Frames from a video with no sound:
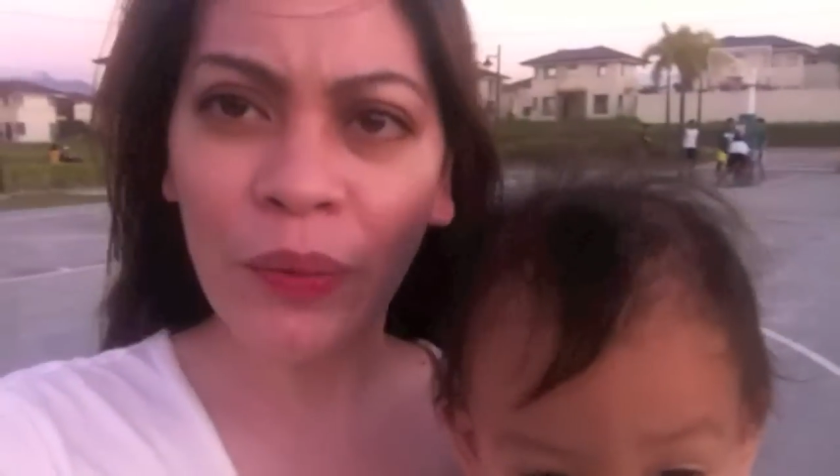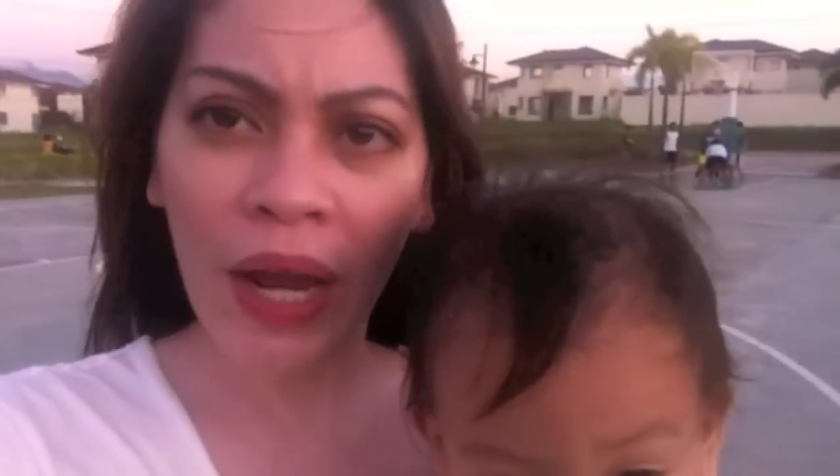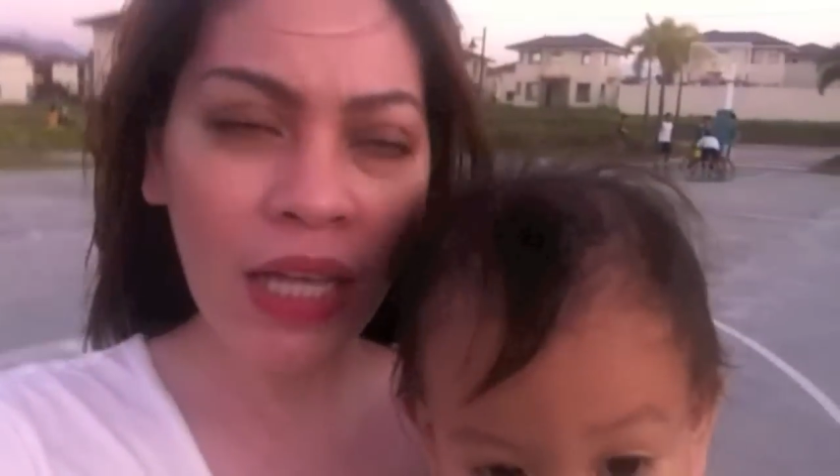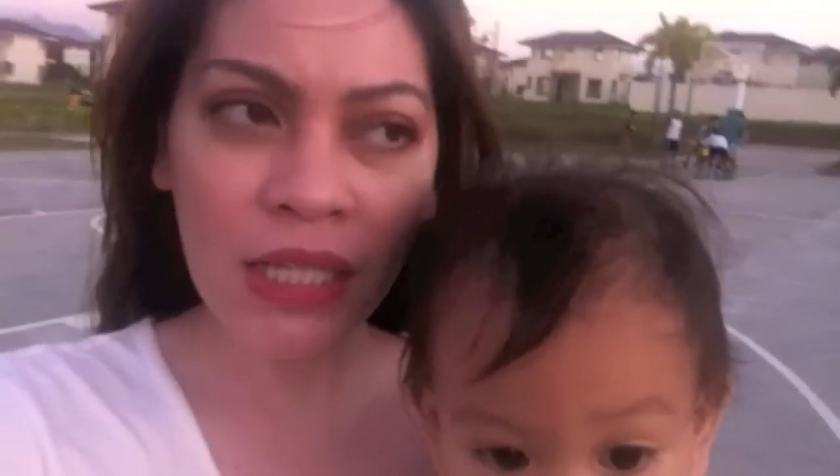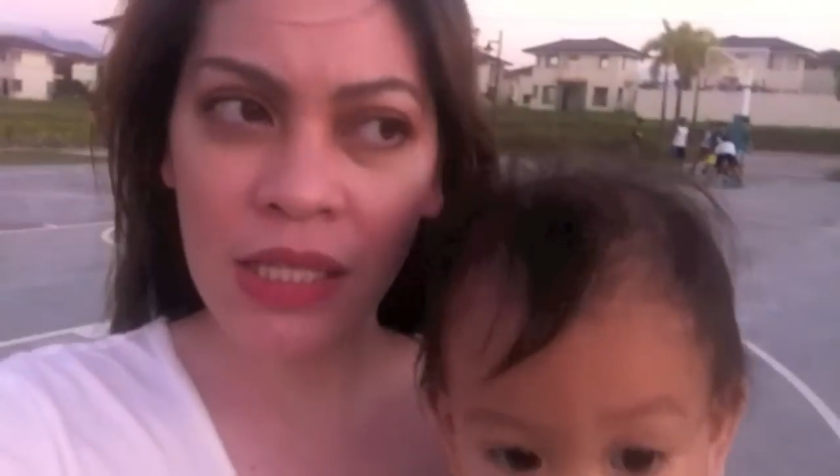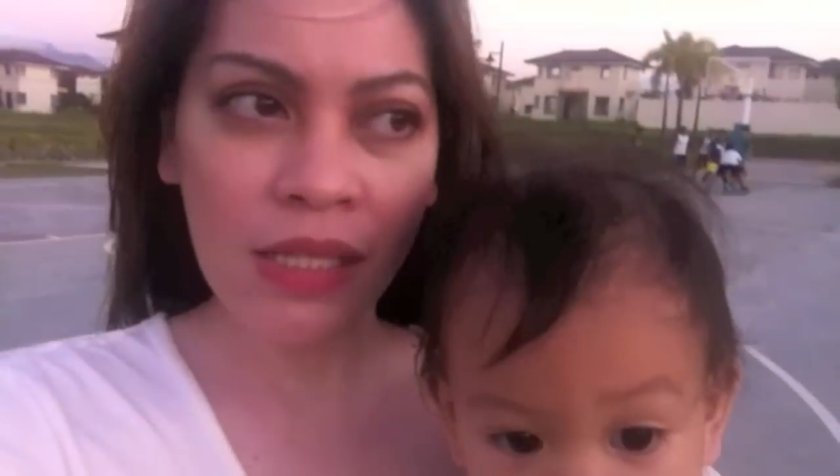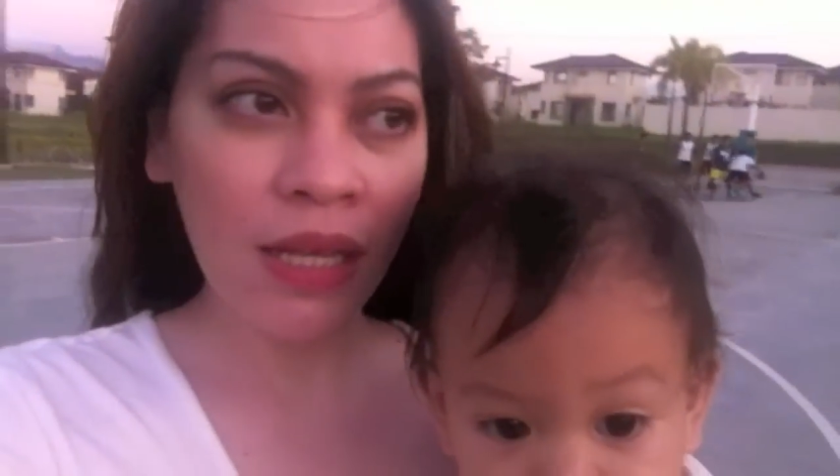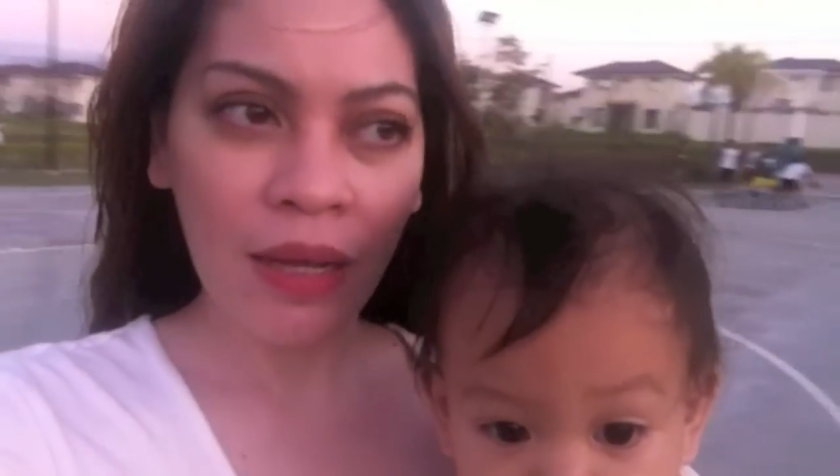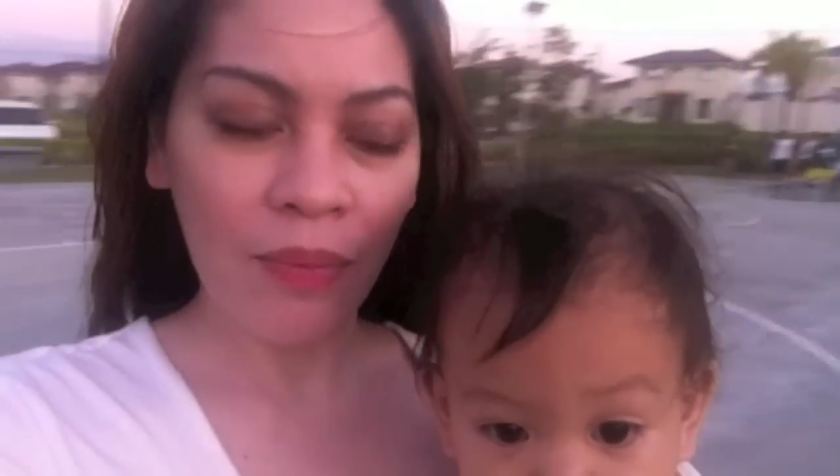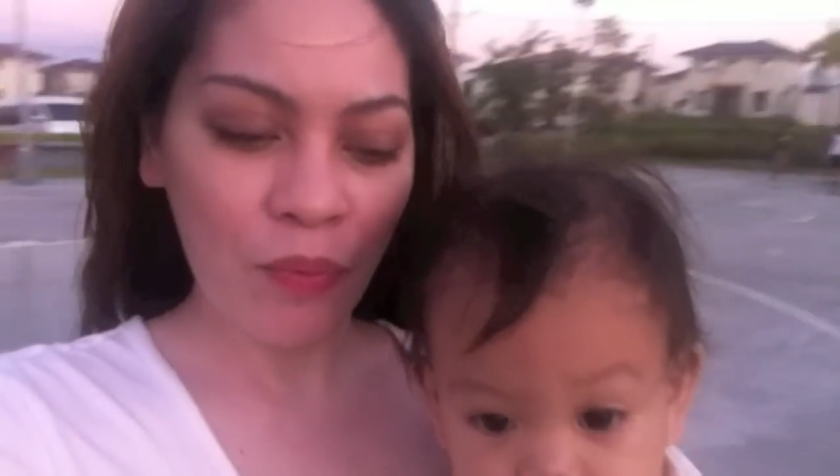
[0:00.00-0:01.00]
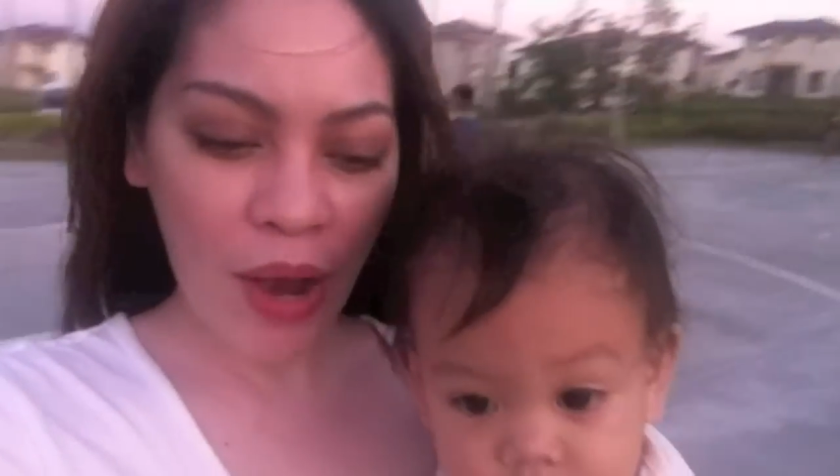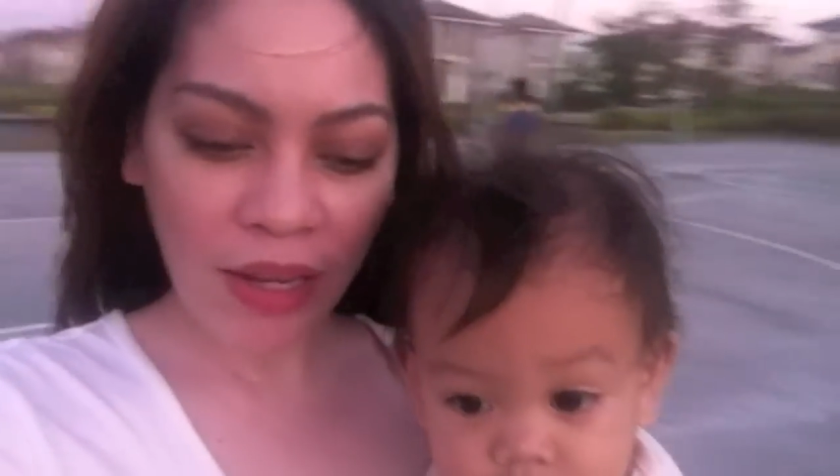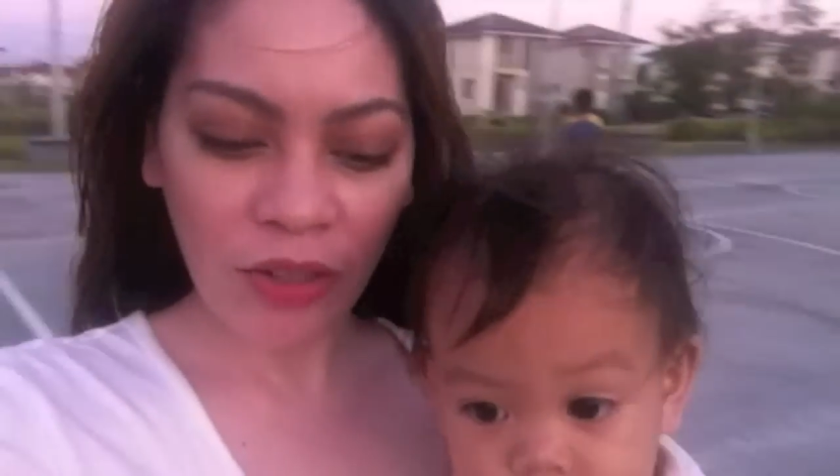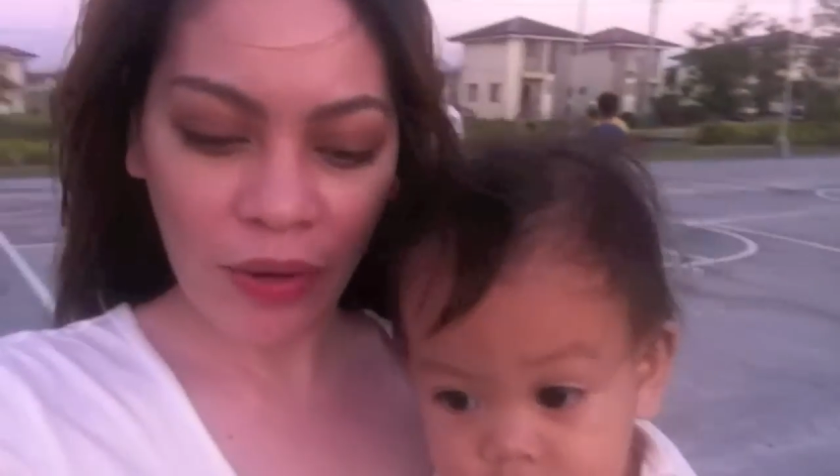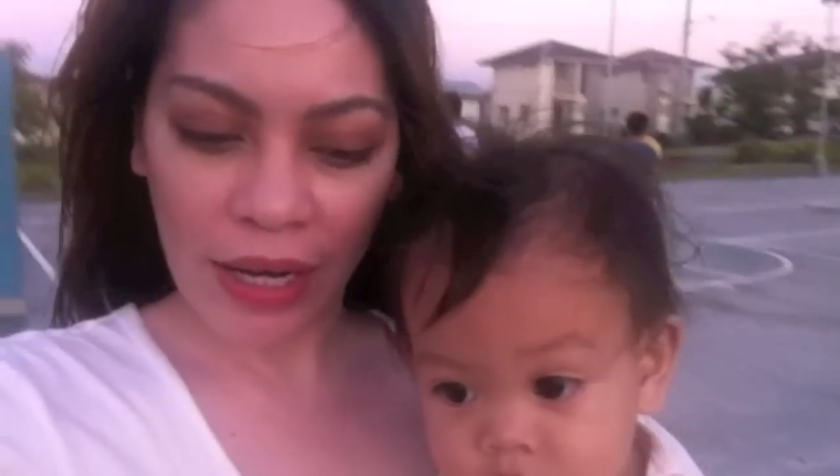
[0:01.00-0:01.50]
rights,
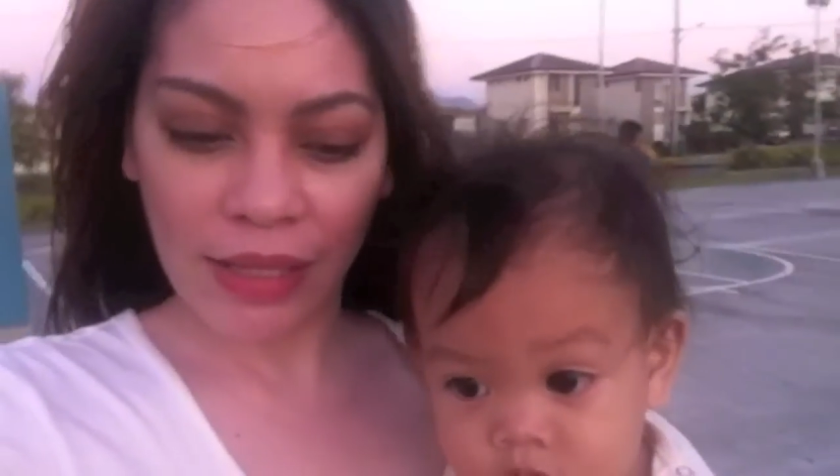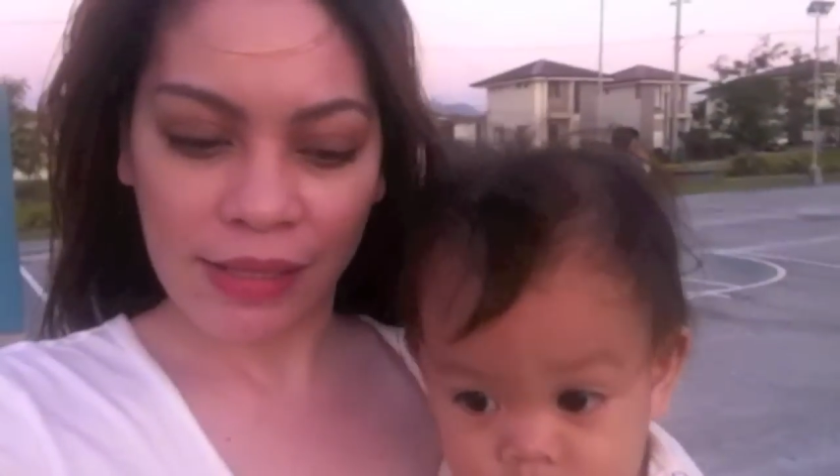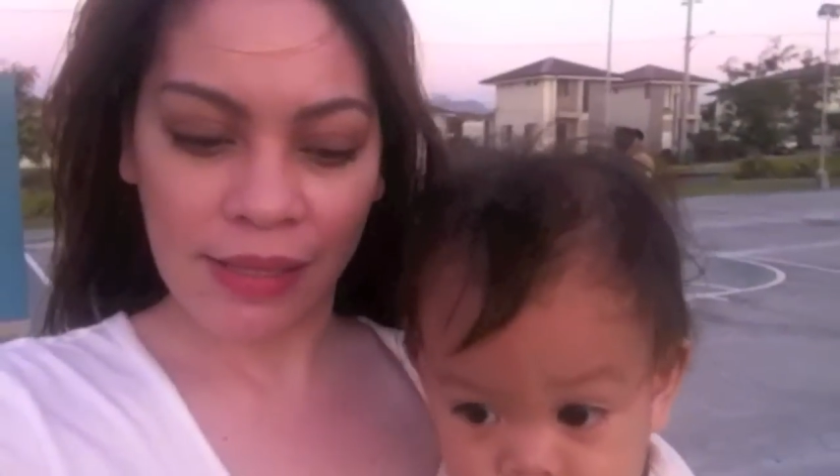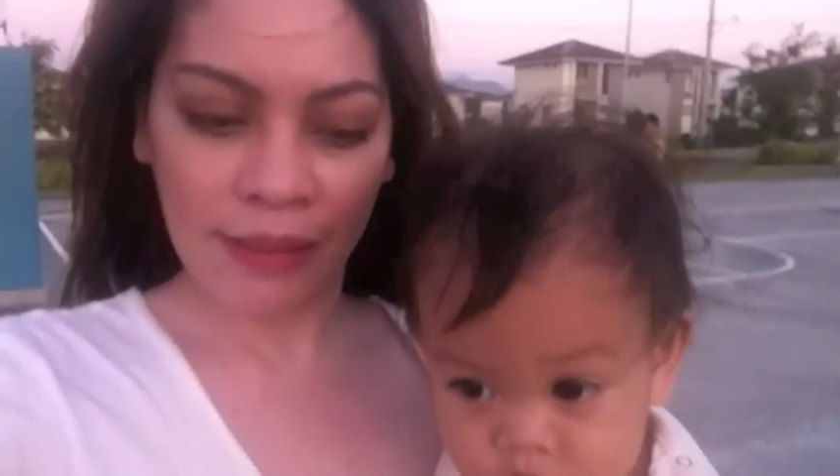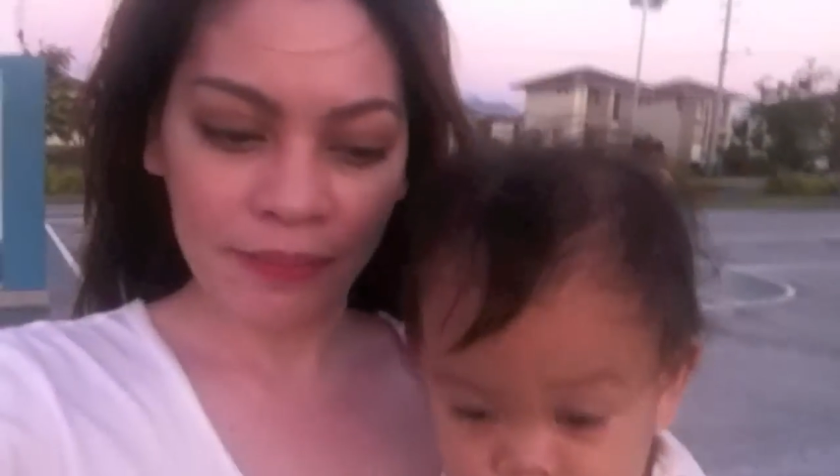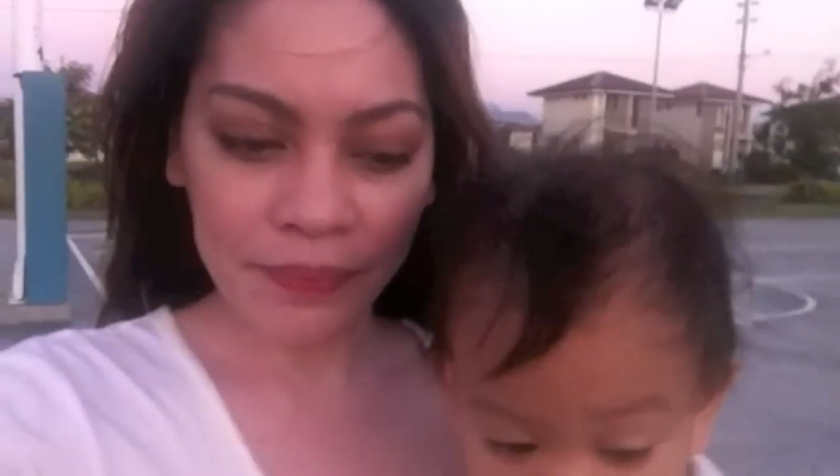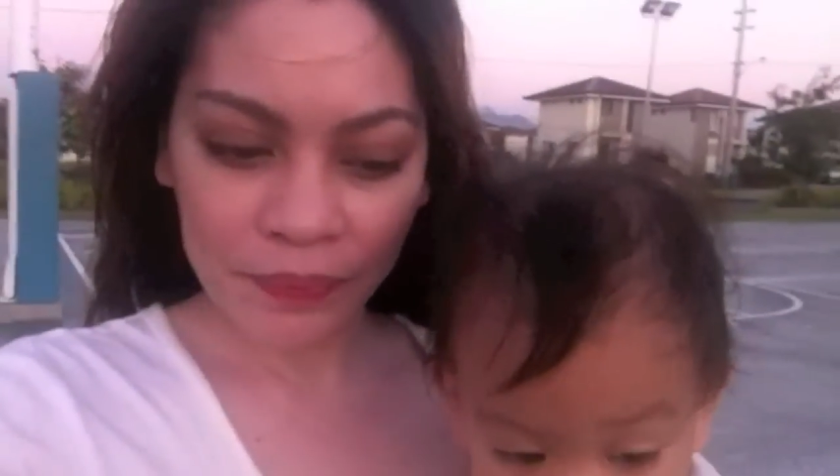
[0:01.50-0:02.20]
bragging rights.